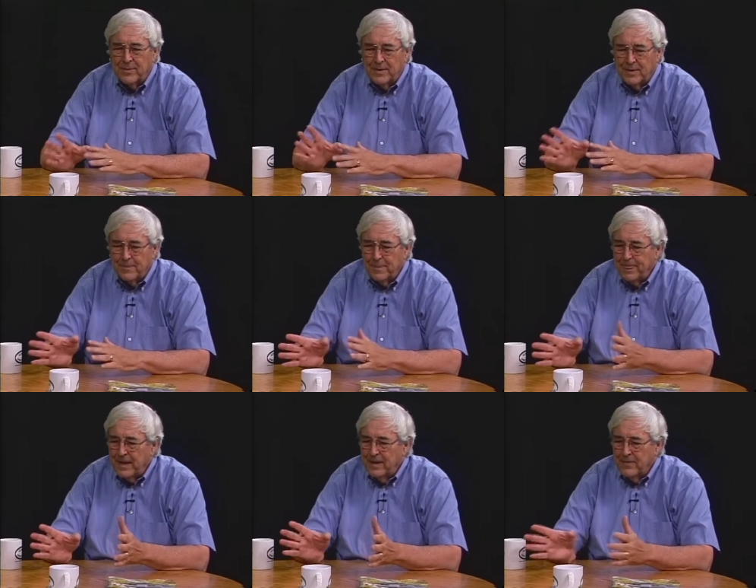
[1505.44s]
of them
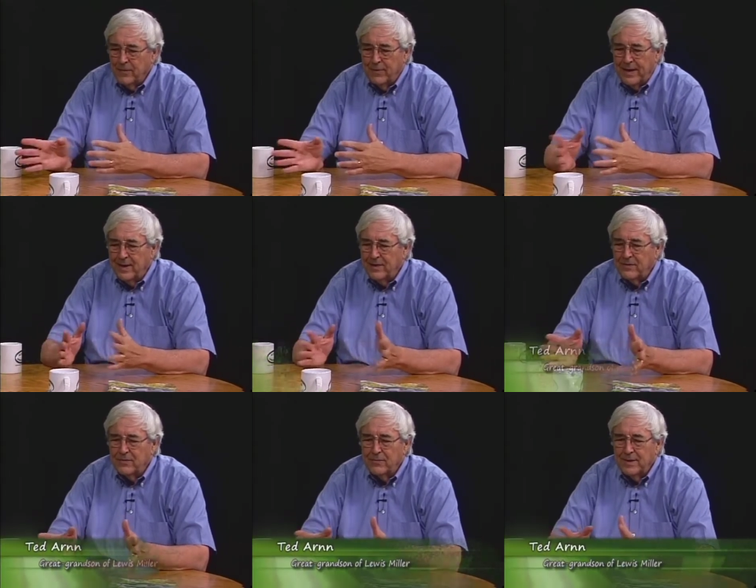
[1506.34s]
the
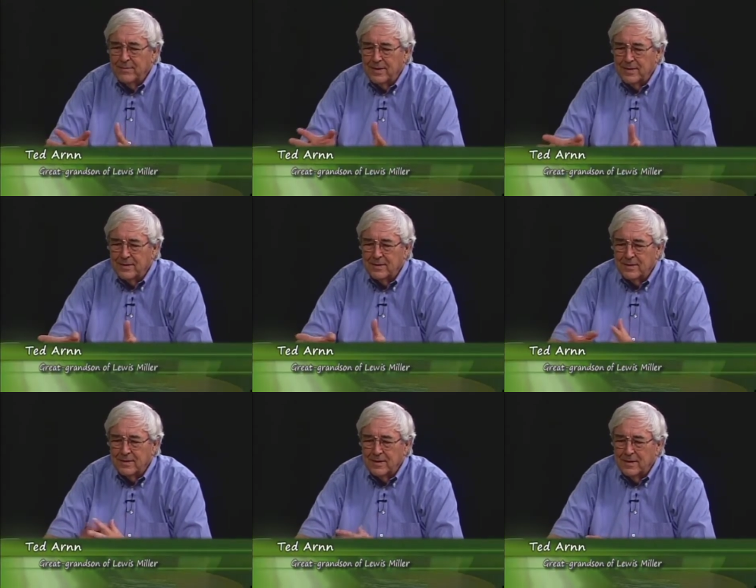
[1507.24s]
railings remilled
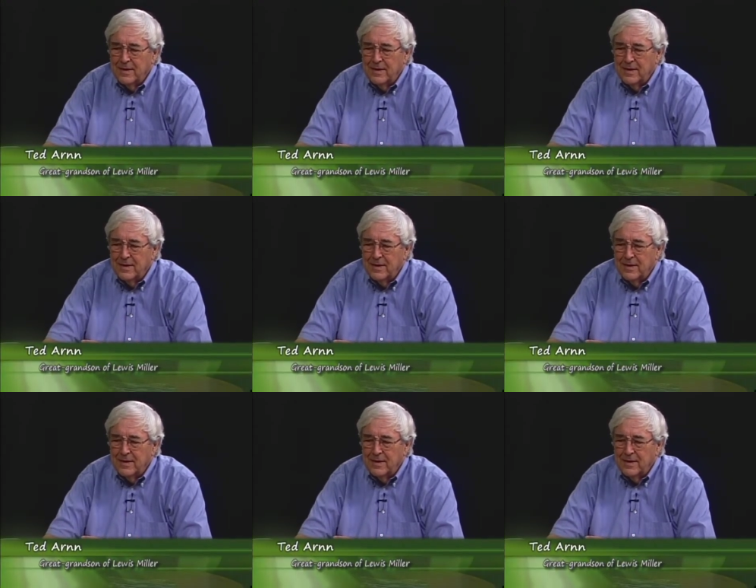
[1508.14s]
and